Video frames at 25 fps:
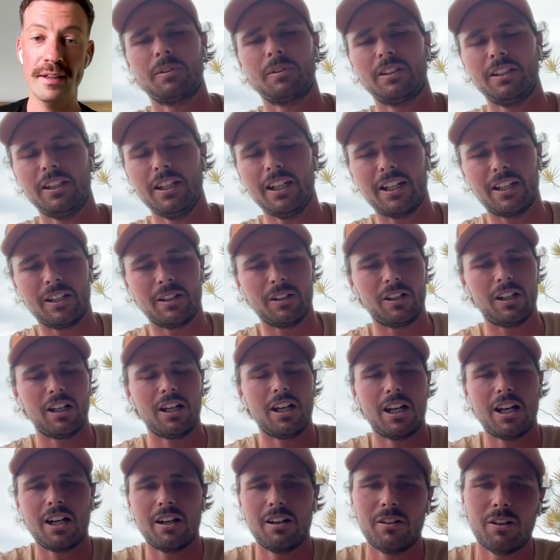Yeah,
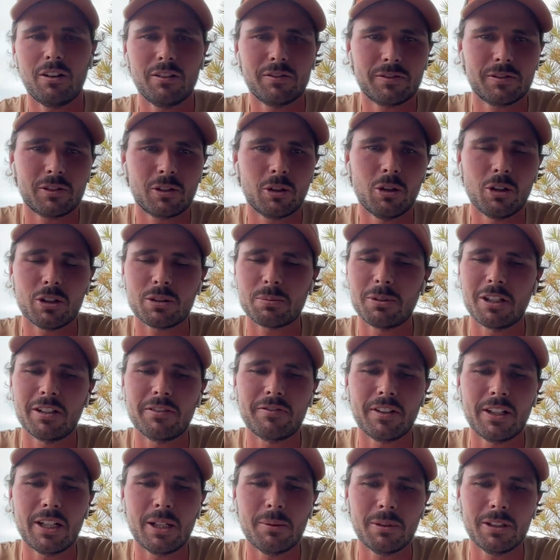uh, of course, my
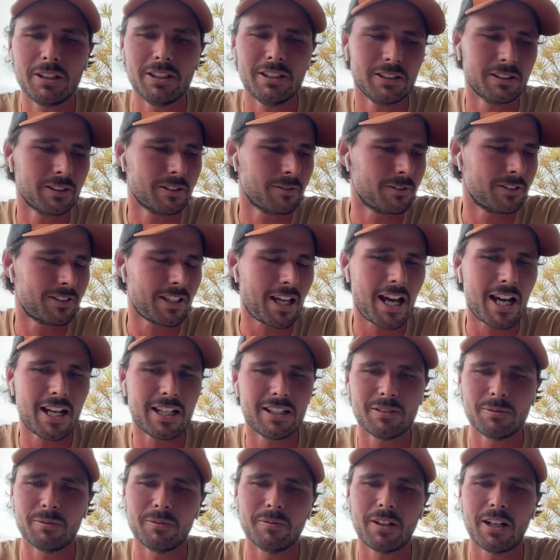family,
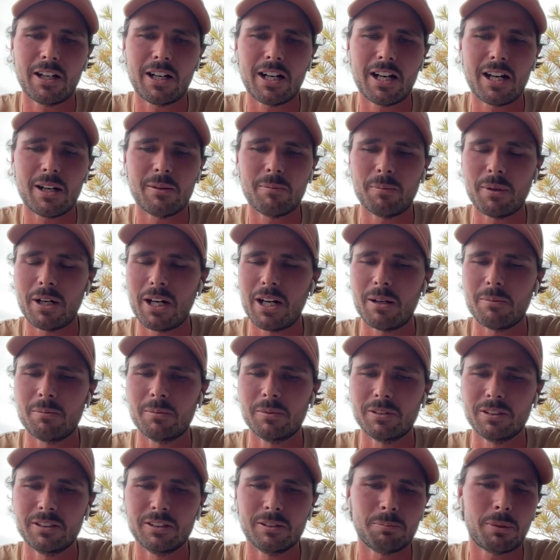dad, uh, mum,
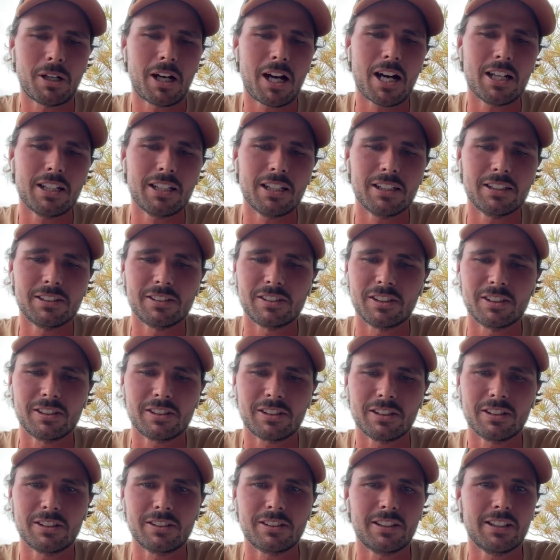partner, and
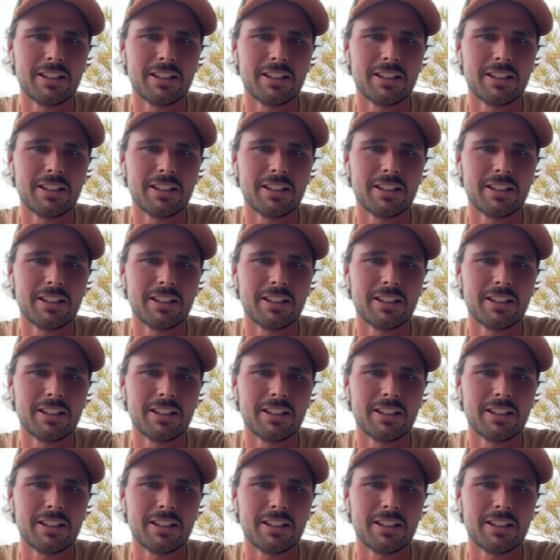sisters.